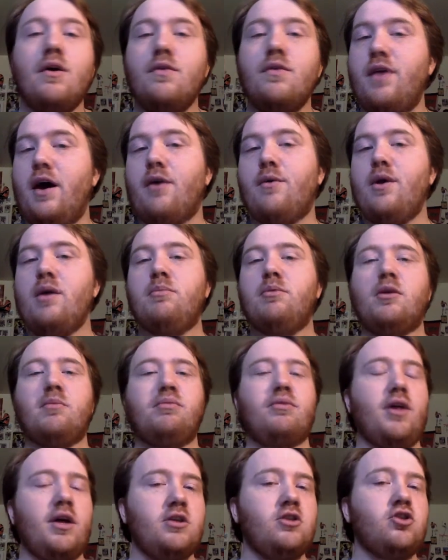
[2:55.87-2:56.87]
that are able to
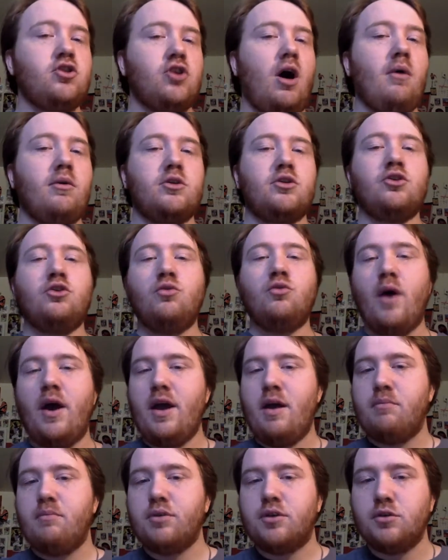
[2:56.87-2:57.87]
play solid two way
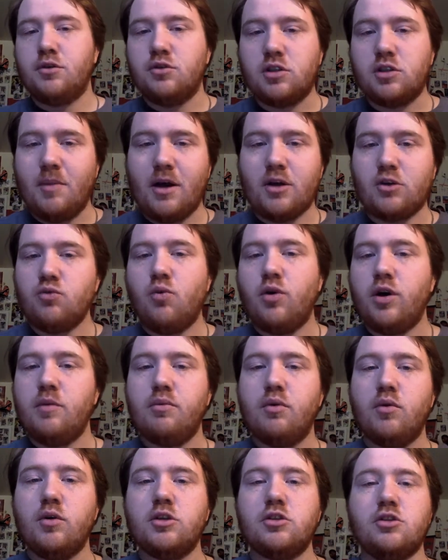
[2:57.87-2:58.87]
and produce about 20
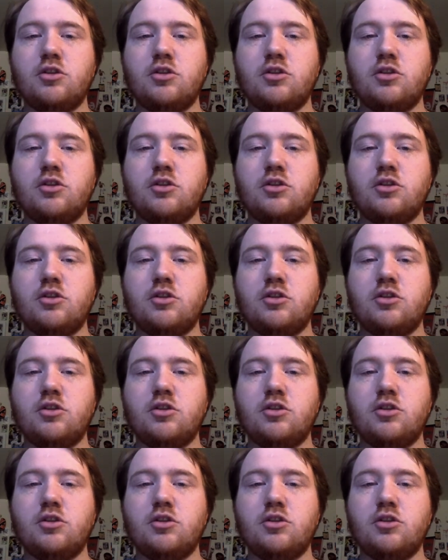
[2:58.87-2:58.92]
points